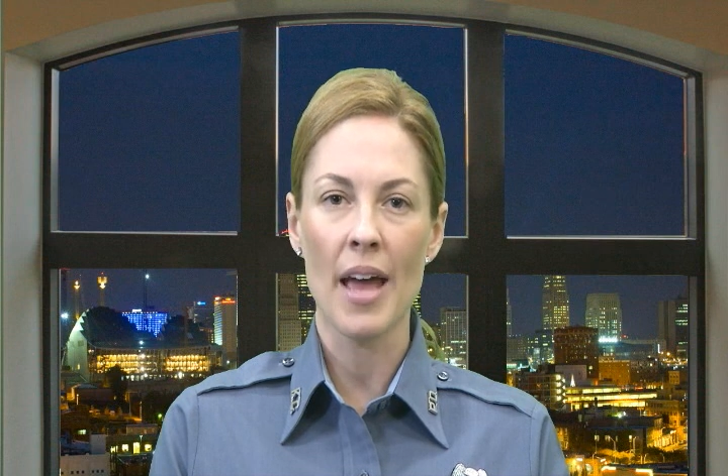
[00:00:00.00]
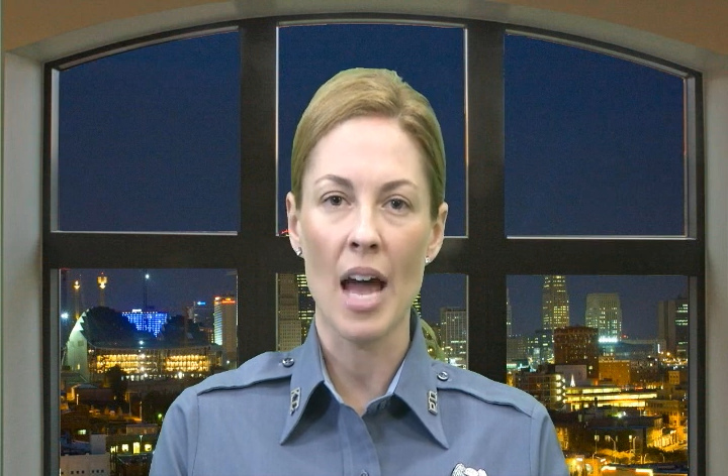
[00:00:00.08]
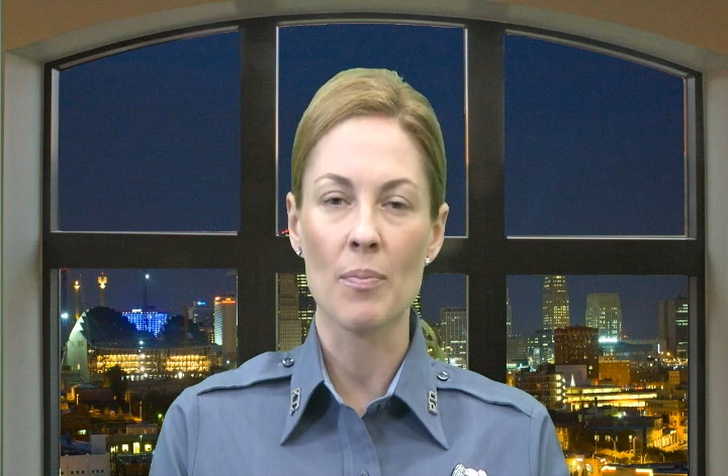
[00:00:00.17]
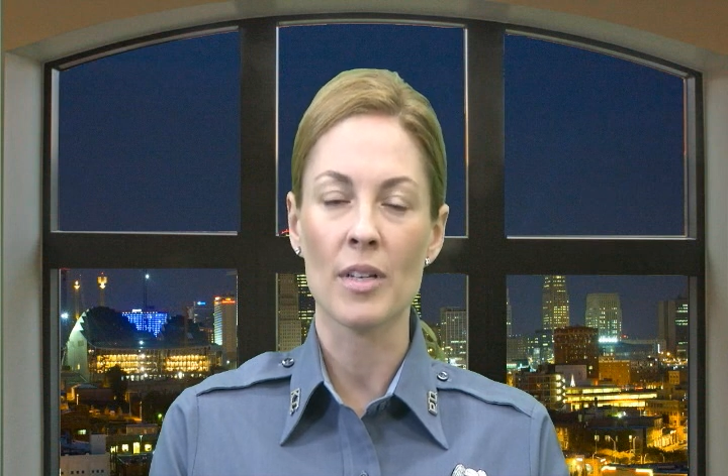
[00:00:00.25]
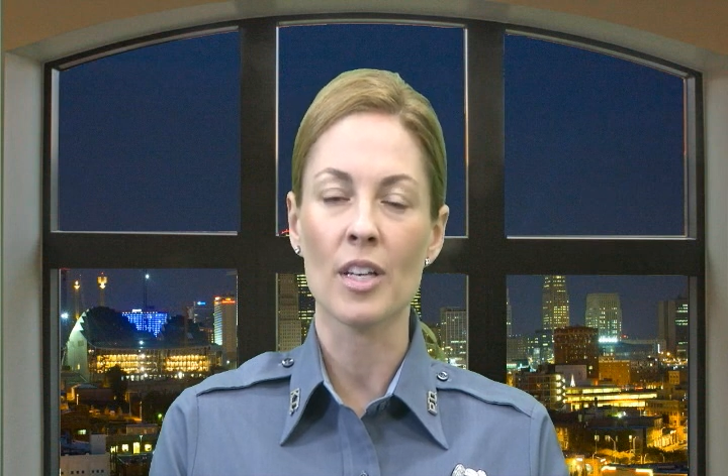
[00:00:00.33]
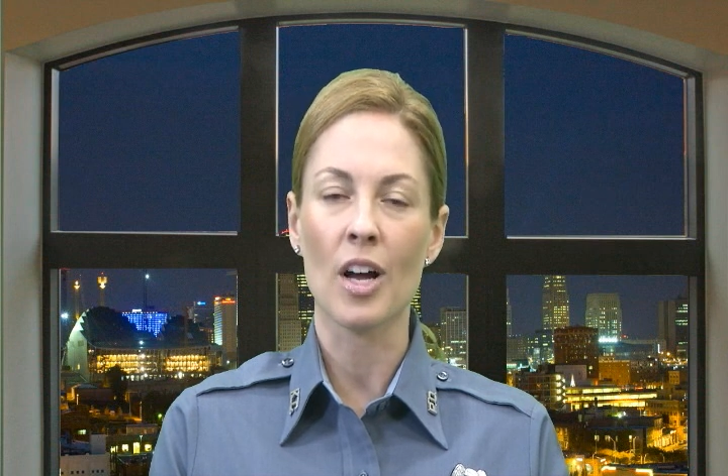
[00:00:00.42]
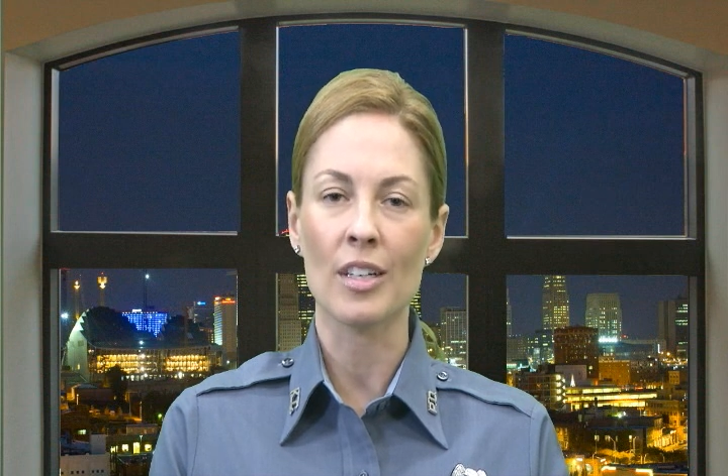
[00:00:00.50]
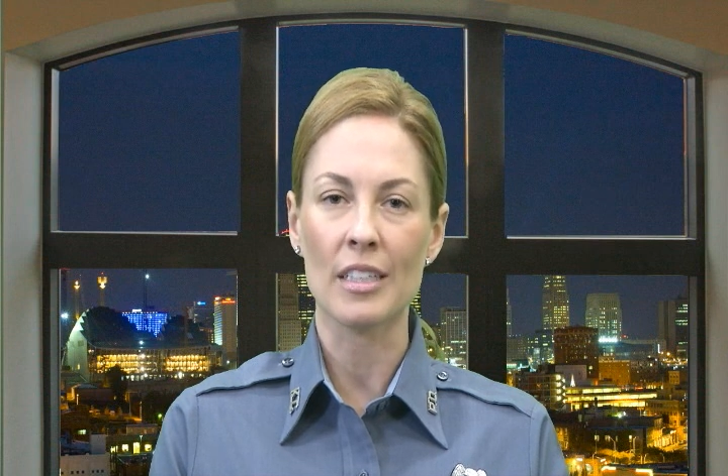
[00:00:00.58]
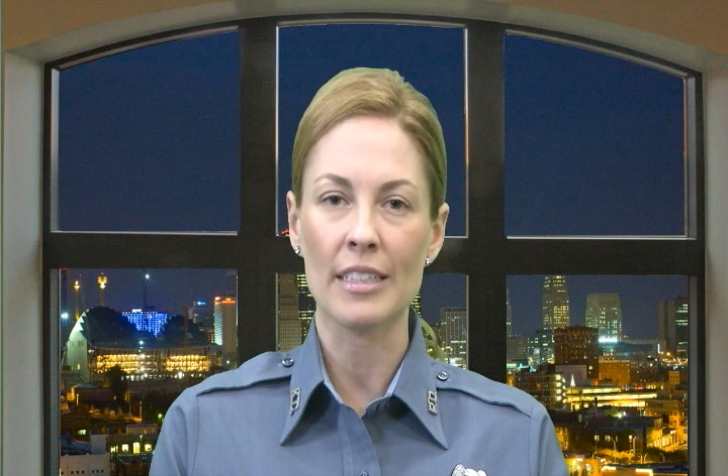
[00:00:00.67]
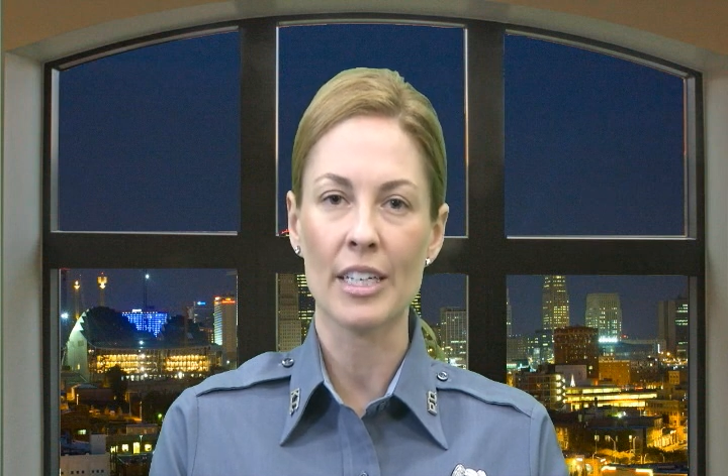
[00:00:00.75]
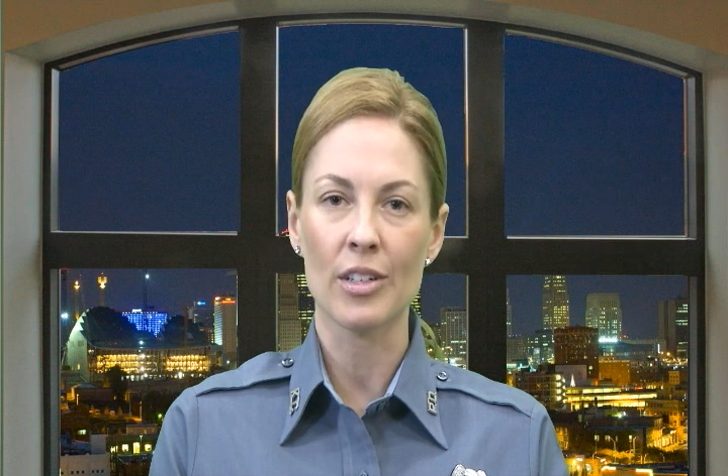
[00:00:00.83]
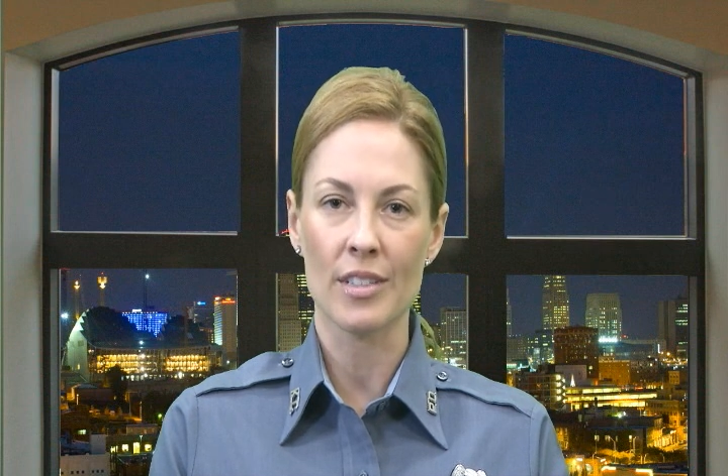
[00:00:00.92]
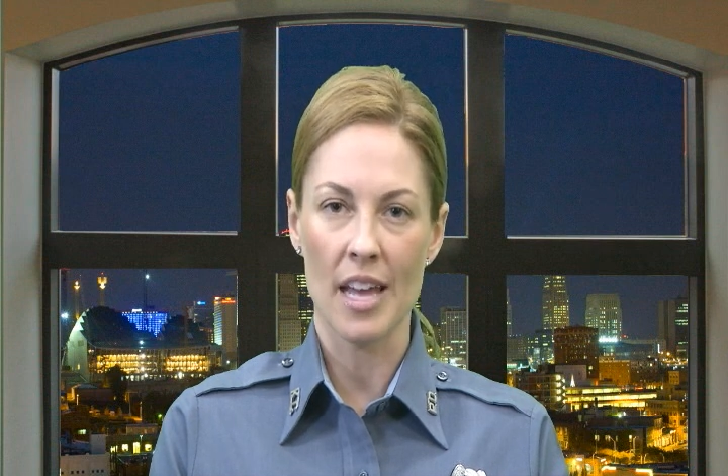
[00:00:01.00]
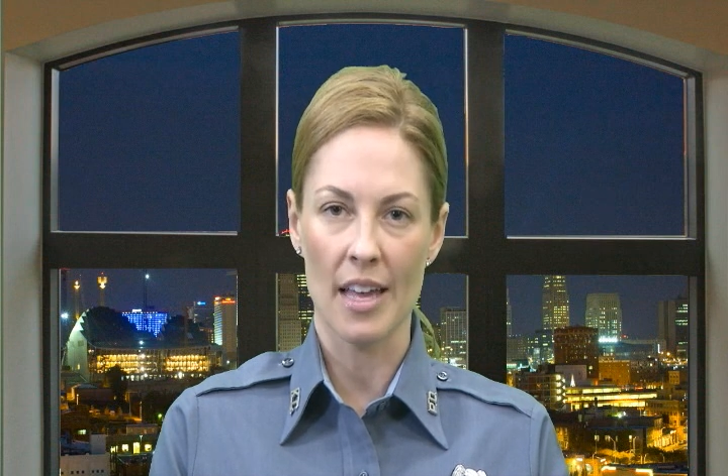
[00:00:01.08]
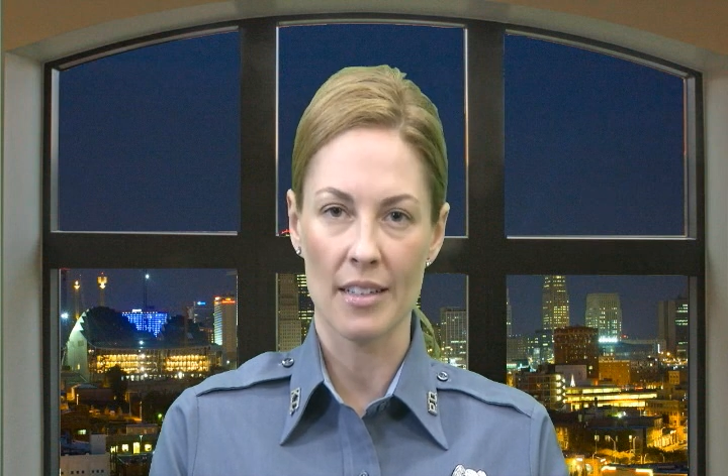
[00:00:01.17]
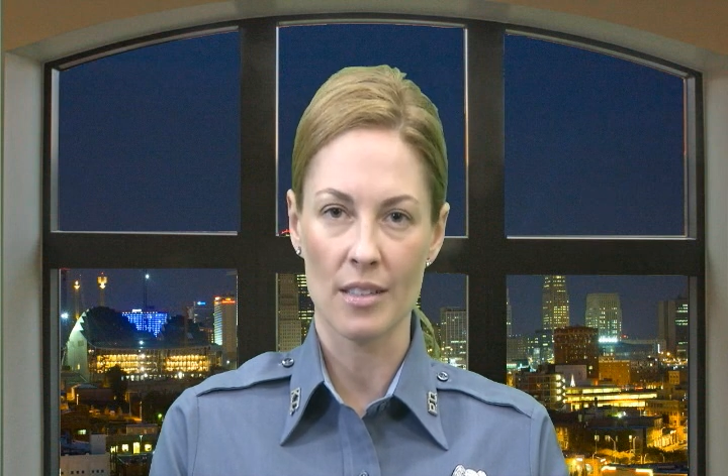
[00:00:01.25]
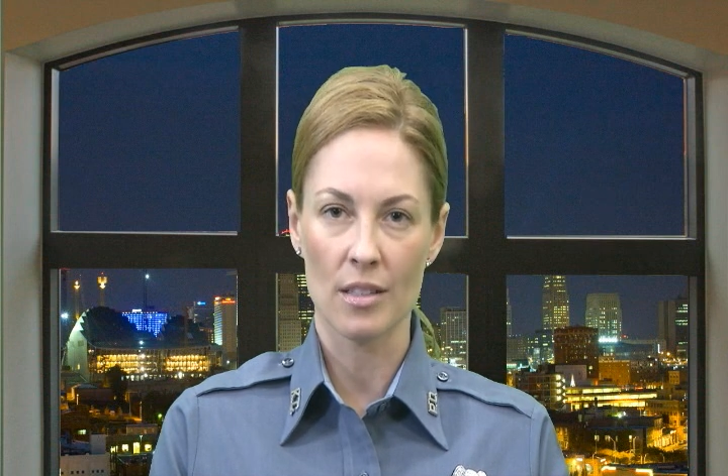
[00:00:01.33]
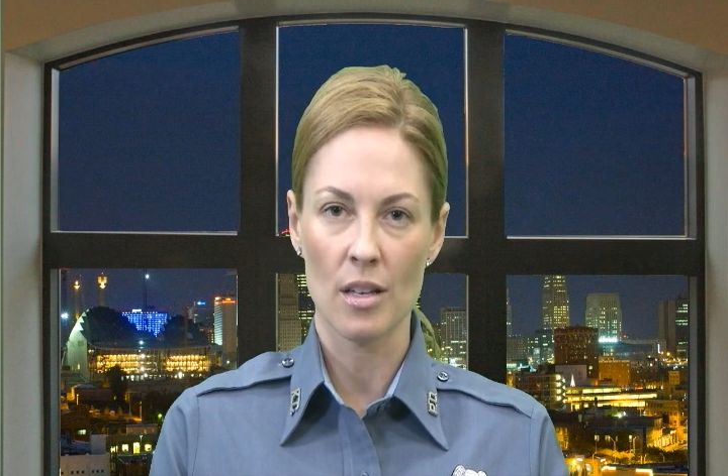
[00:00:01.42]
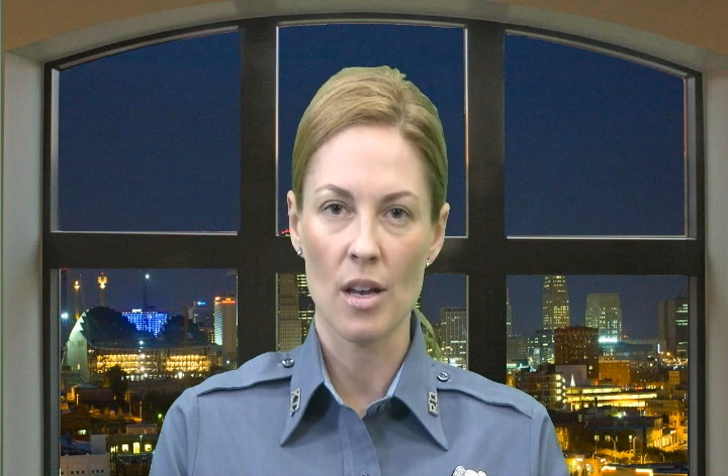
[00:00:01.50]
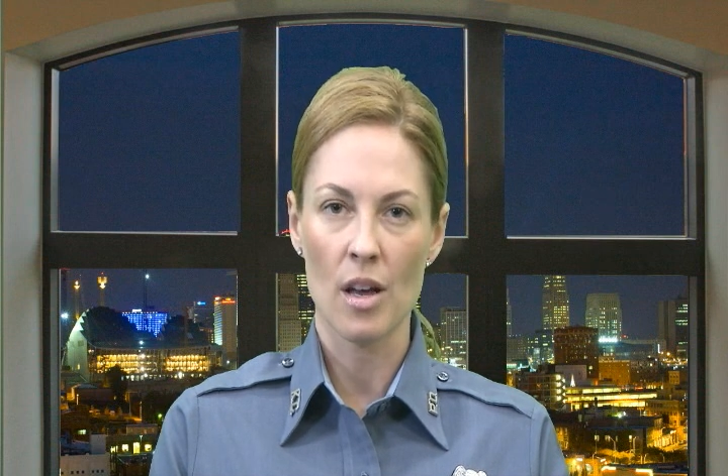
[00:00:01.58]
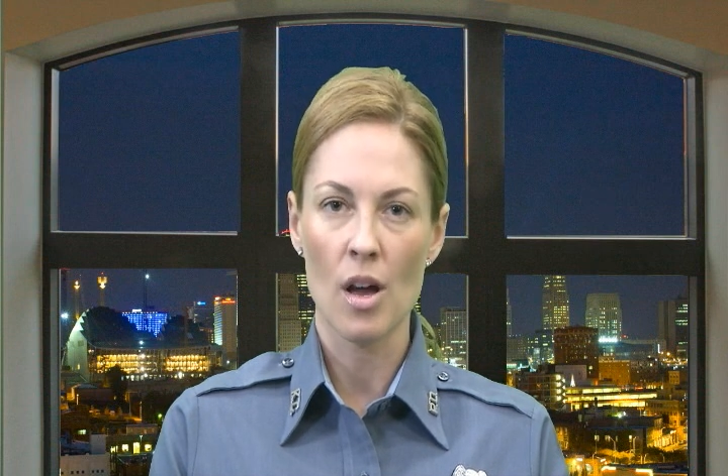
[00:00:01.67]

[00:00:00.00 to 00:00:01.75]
happen on clear days.